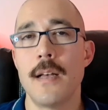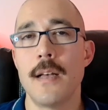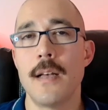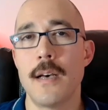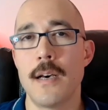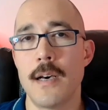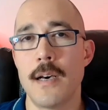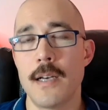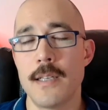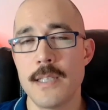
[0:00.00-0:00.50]

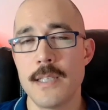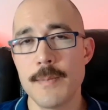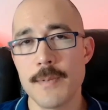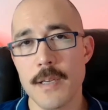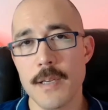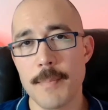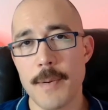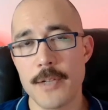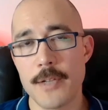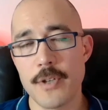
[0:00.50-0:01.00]
it seems
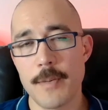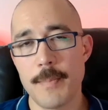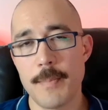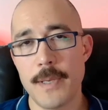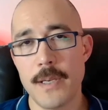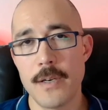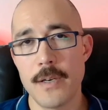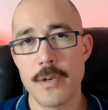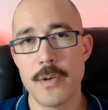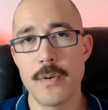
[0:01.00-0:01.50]
like Padre
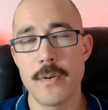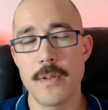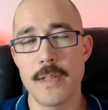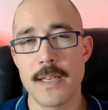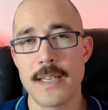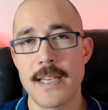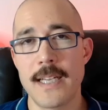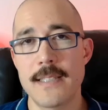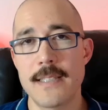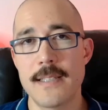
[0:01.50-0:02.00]
Pio
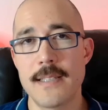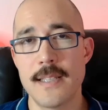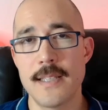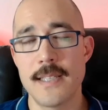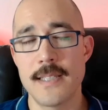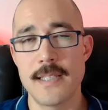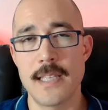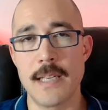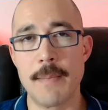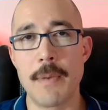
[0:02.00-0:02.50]
like gets the
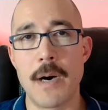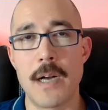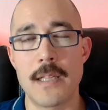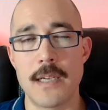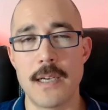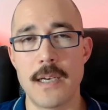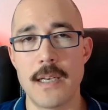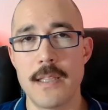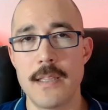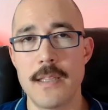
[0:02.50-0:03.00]

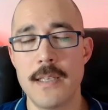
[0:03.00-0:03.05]
stigmata.